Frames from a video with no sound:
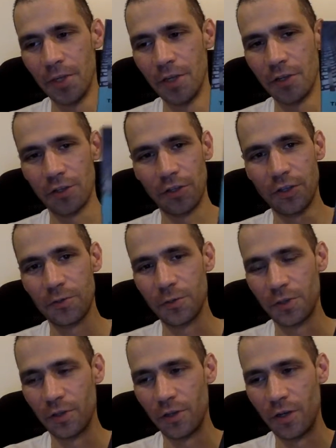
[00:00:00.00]
So this
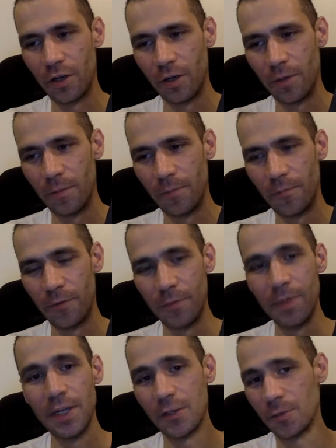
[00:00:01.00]
was for
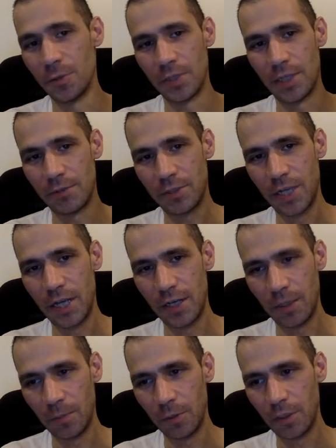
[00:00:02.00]
me this was an
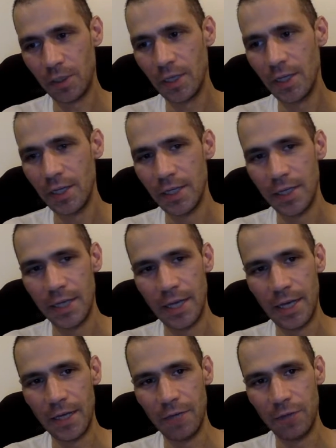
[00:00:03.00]
outstanding book.
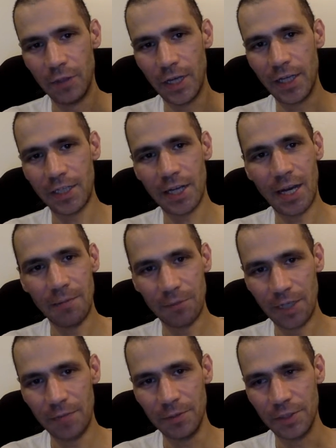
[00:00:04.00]
And if you like time
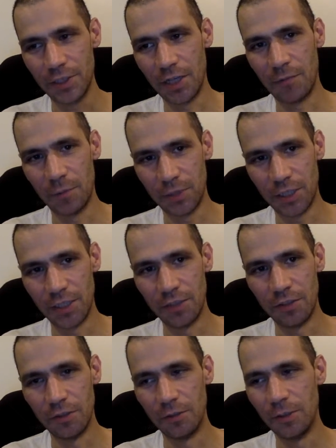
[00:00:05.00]
travel stuff, which I
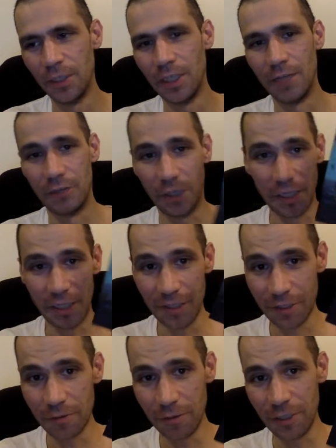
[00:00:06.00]
do, if you like
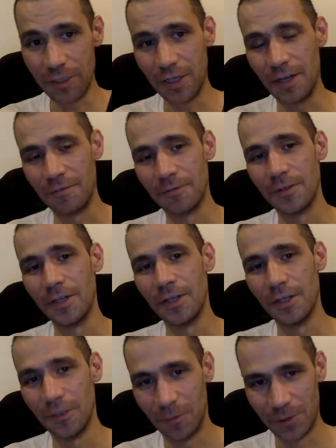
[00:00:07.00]
history stuff,
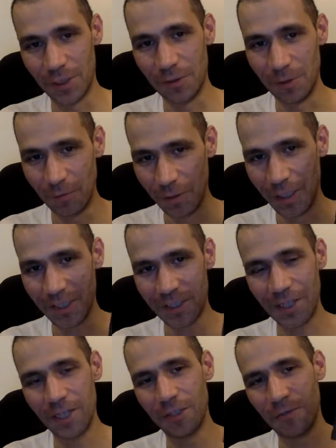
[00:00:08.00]
which I do, and if you like
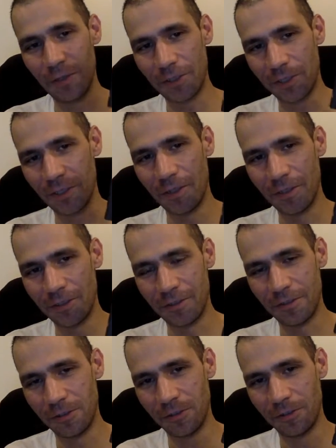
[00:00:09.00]
science fiction, this
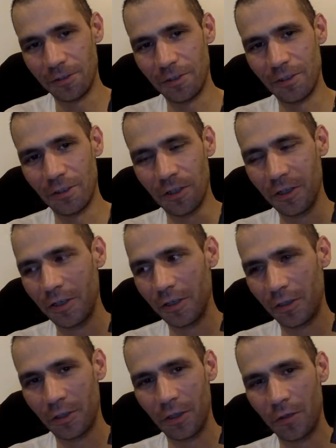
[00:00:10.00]
is a
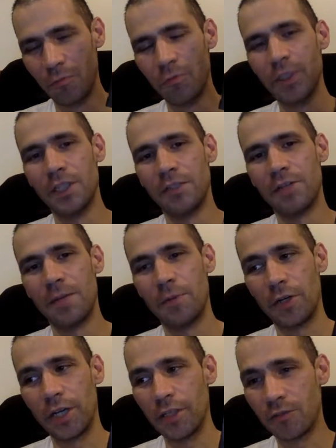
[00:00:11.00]
really great
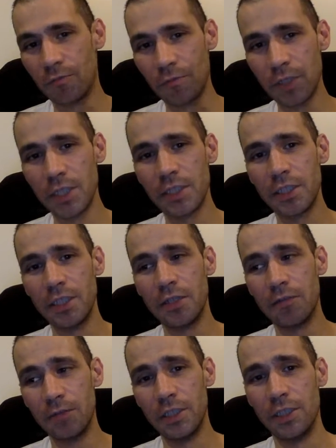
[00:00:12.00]
book, and it's really,
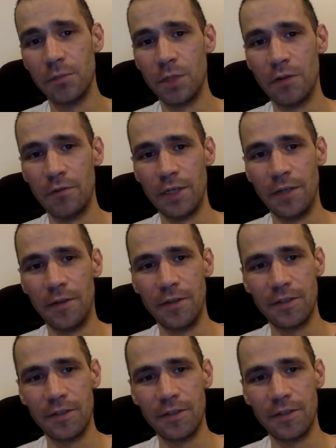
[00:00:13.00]
really well written.